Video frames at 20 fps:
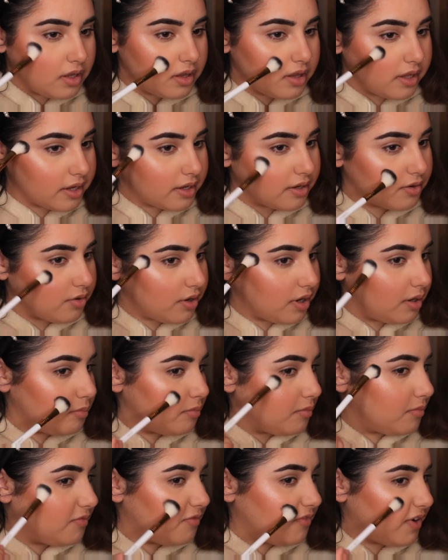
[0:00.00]
like
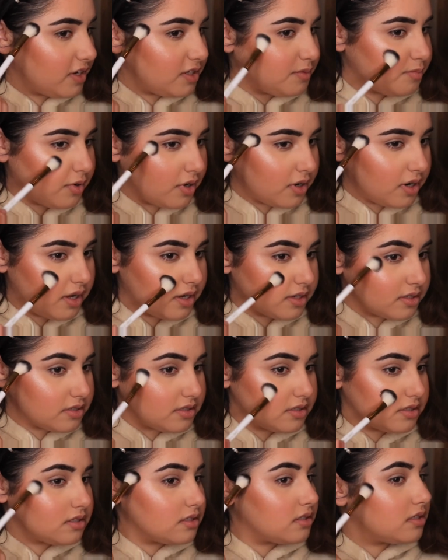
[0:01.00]
cream face
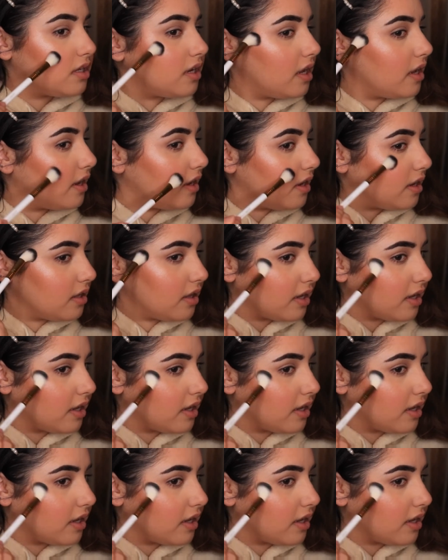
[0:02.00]
products today.